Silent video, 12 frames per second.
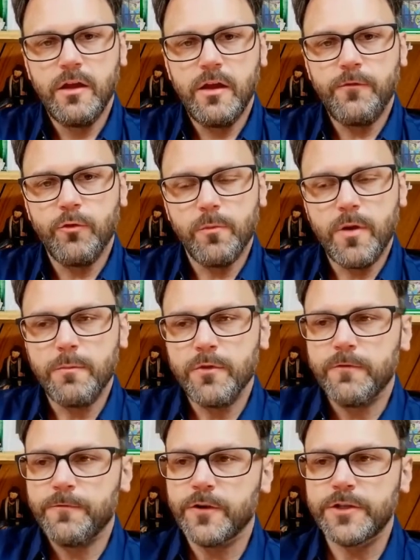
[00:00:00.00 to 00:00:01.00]
If you remember,
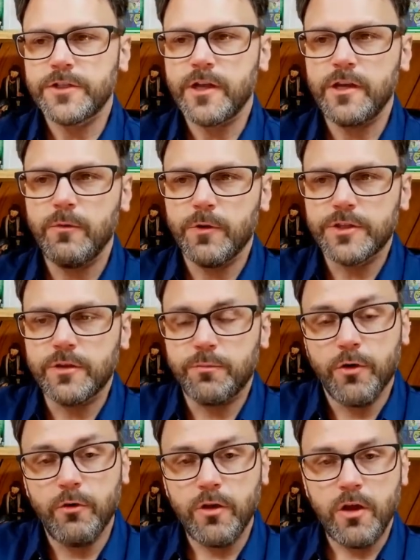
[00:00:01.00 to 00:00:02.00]
the first study was the
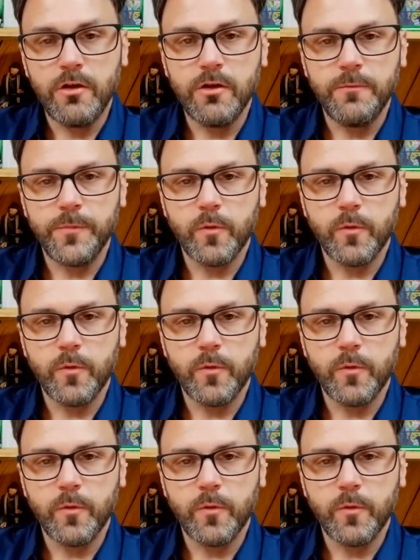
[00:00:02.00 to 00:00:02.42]
prologue.